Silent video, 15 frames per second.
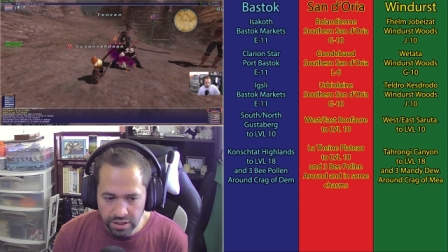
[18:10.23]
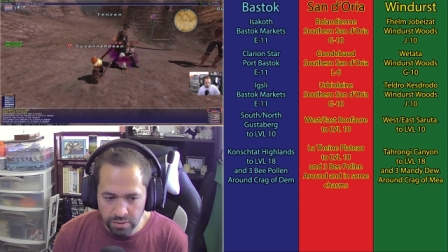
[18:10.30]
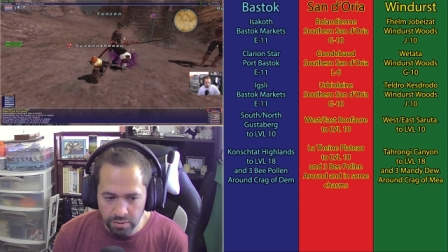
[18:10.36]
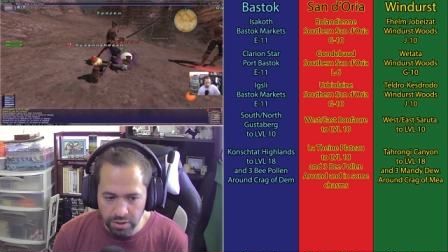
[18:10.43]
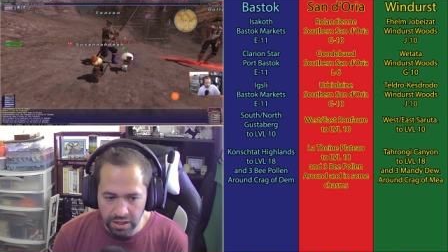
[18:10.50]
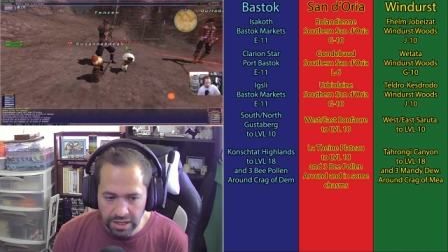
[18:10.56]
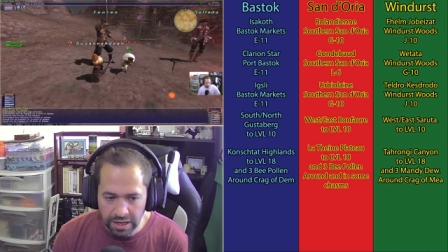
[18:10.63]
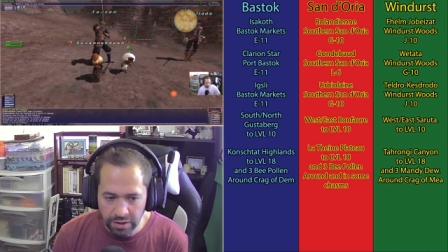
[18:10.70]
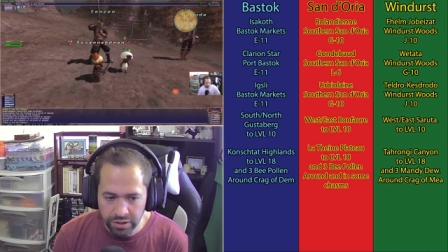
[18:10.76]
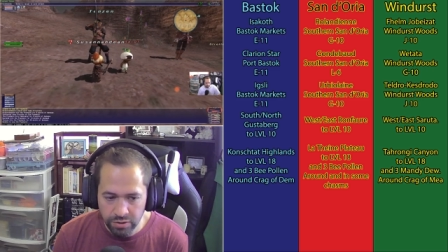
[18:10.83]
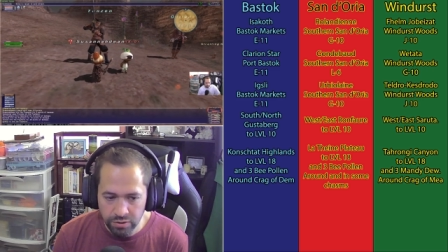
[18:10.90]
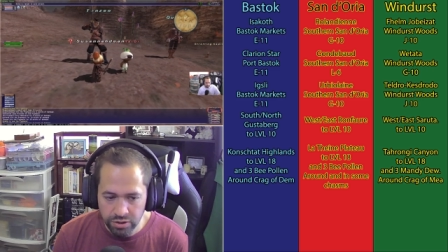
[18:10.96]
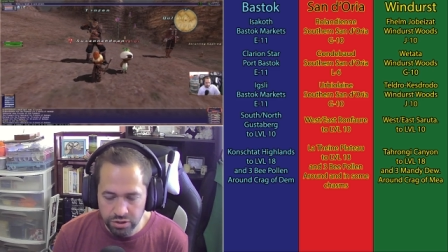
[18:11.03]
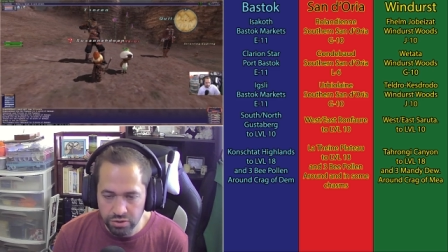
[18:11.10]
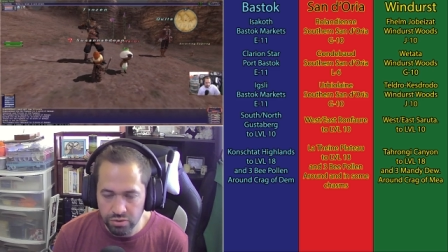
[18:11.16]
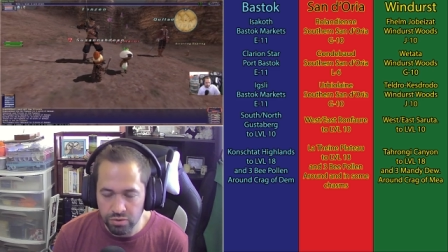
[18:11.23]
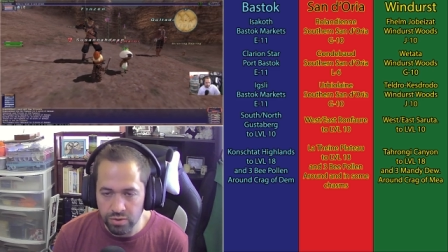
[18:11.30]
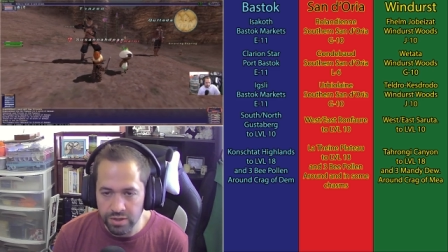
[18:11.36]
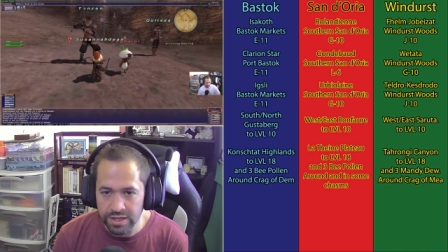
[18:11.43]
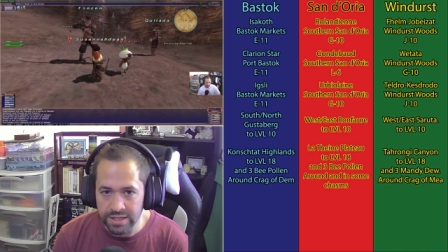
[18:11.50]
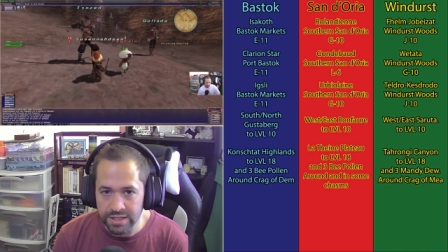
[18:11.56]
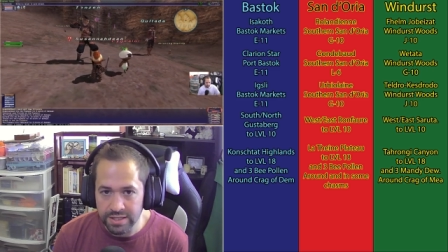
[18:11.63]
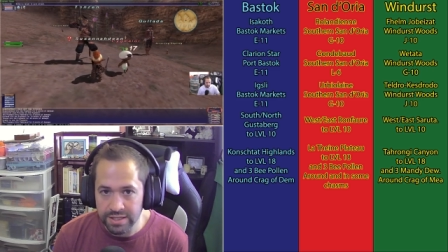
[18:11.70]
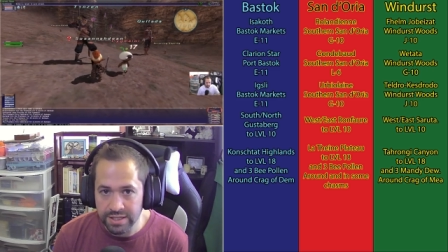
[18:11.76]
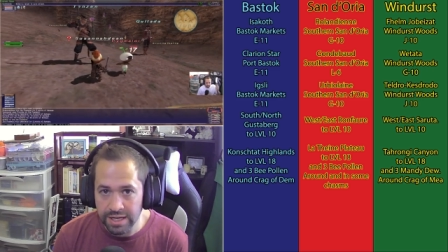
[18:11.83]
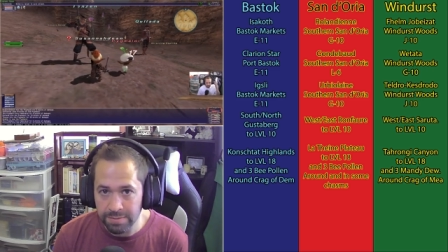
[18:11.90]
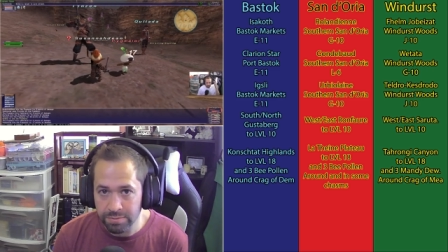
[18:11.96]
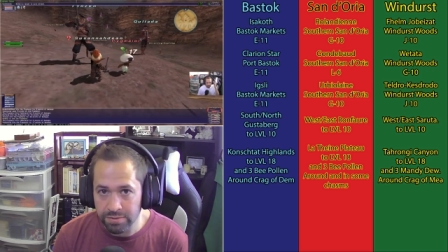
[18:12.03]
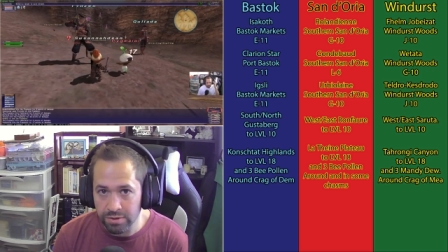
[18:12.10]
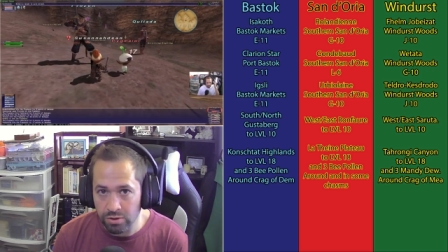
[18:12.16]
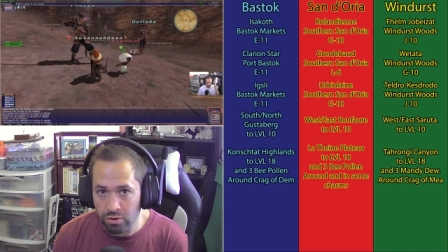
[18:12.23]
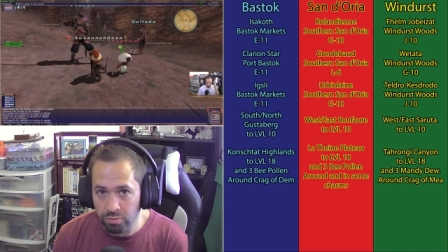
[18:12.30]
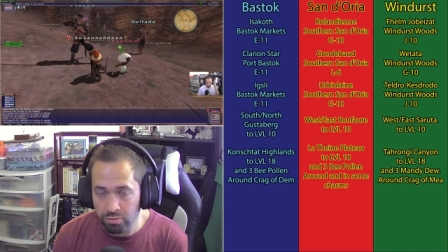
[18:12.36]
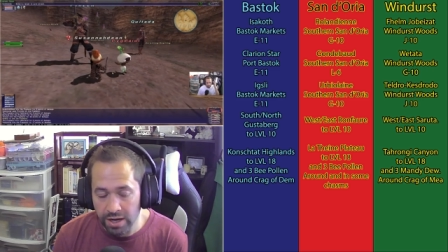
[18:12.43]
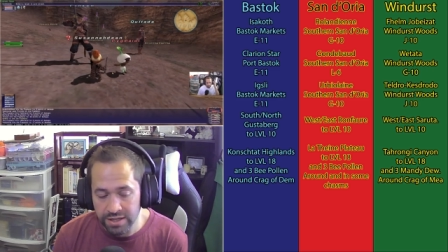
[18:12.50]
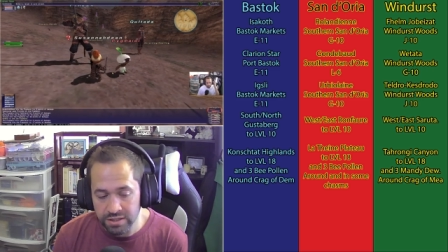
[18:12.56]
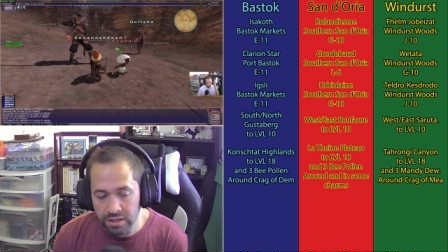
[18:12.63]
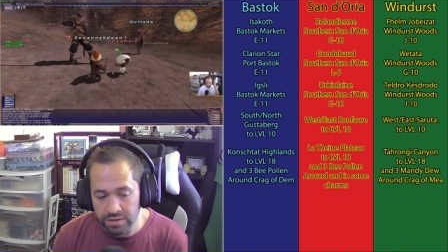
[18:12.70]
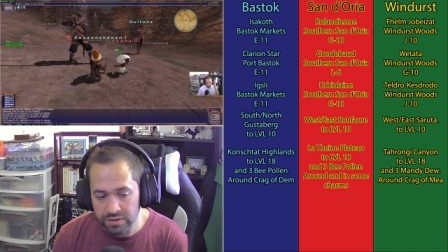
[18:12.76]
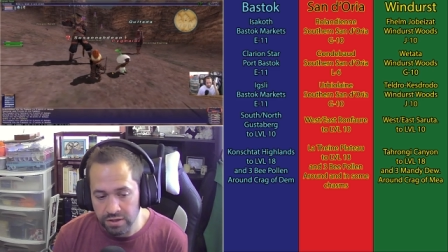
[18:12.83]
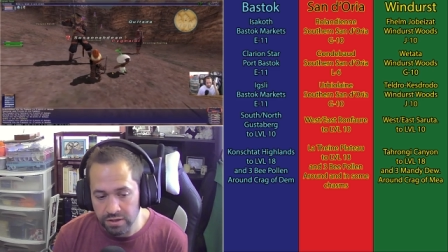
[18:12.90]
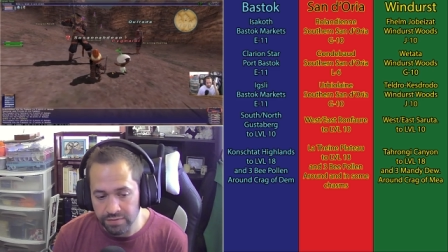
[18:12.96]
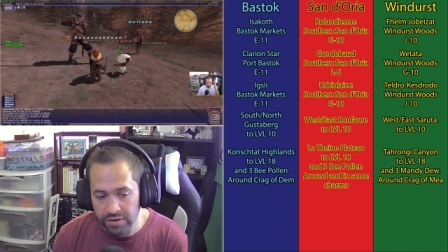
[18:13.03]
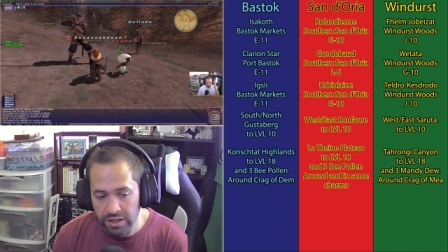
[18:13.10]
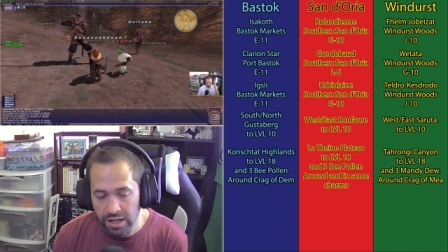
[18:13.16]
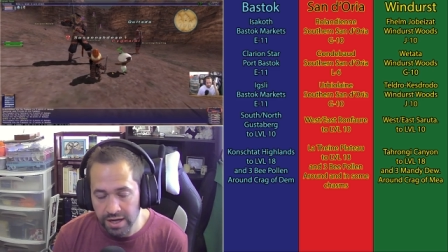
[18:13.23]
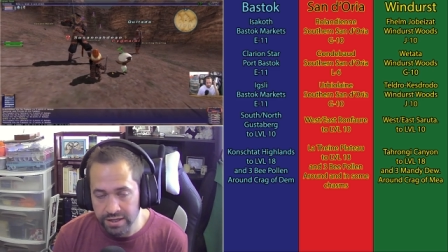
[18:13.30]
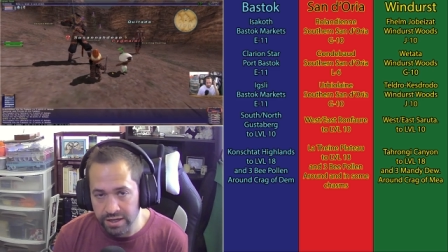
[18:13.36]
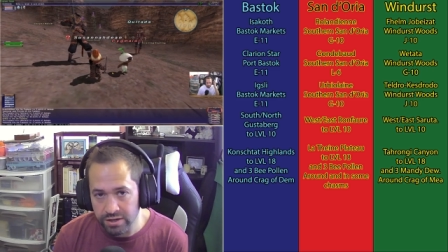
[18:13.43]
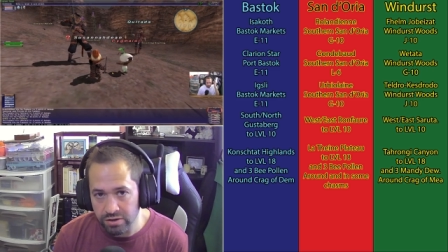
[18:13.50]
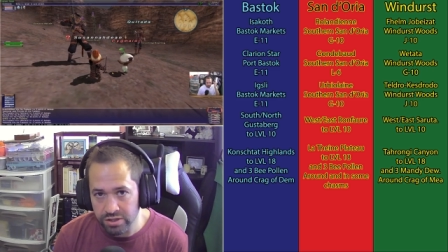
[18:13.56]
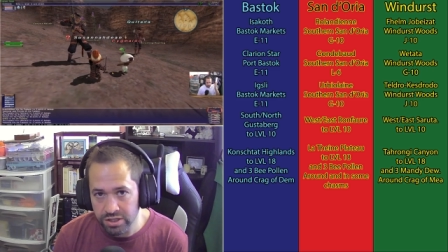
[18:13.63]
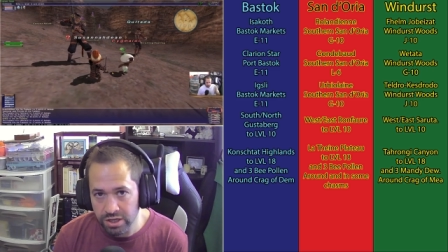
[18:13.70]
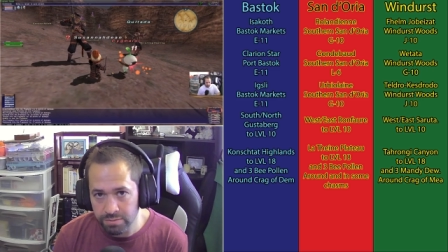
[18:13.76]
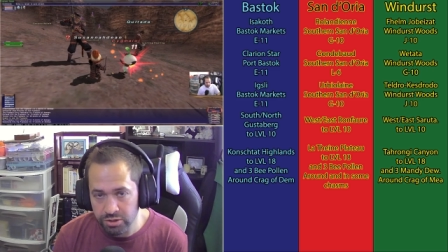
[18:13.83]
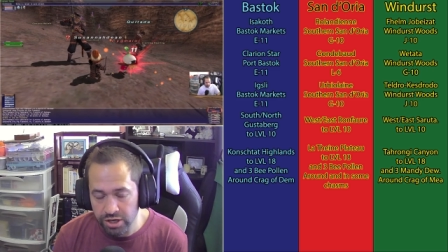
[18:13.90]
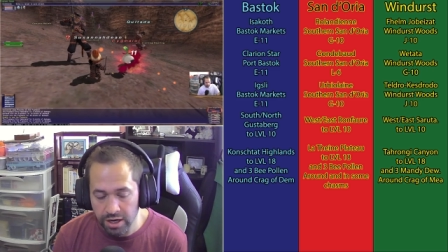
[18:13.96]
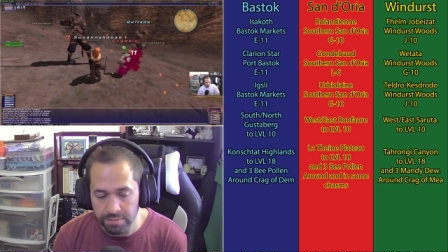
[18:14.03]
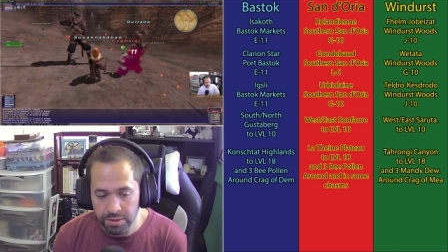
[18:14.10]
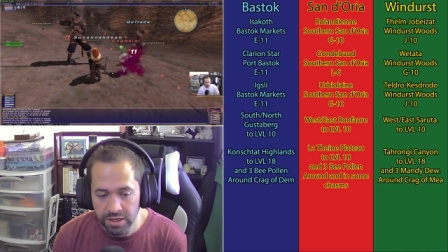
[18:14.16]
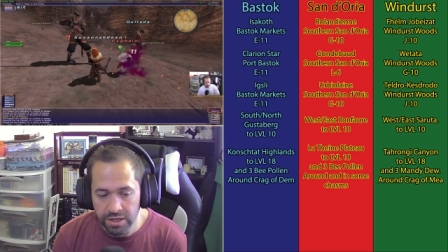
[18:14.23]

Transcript: will allow you to skip the whole process of unlocking your subjob.